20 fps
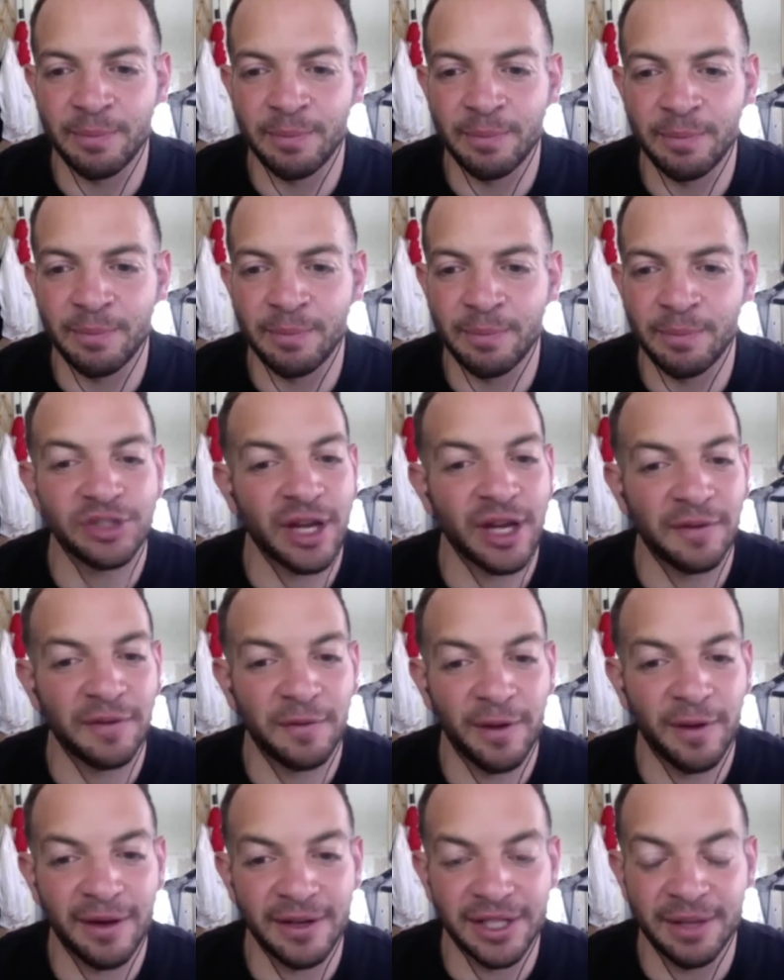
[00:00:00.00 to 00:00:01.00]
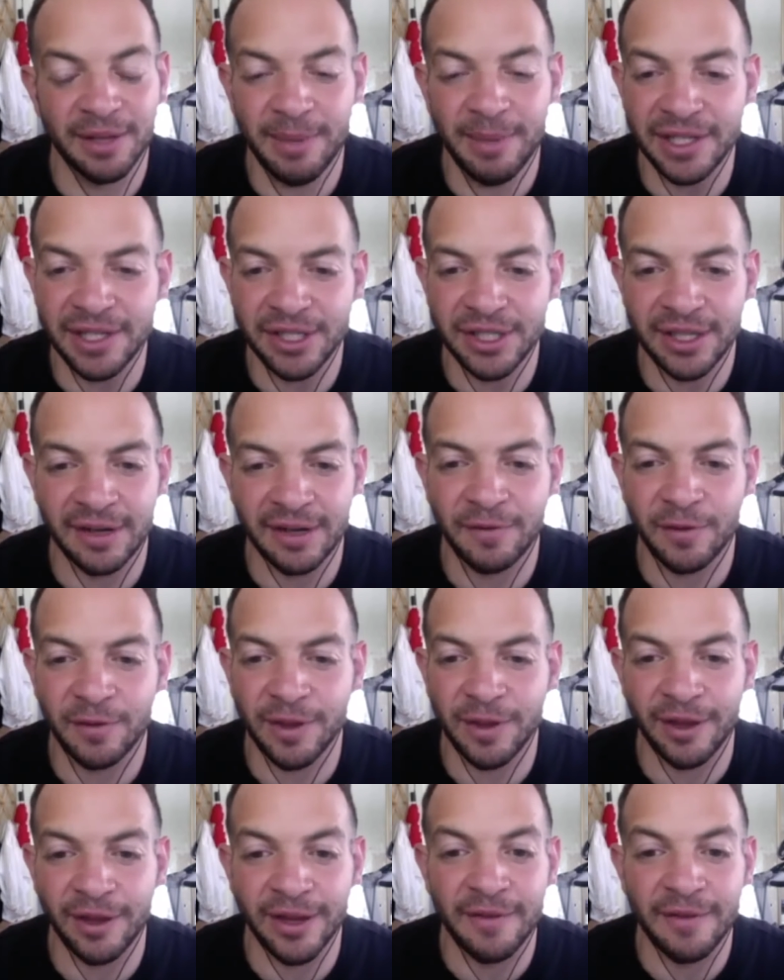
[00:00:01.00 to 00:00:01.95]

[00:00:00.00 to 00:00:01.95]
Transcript: believe that their software is the best,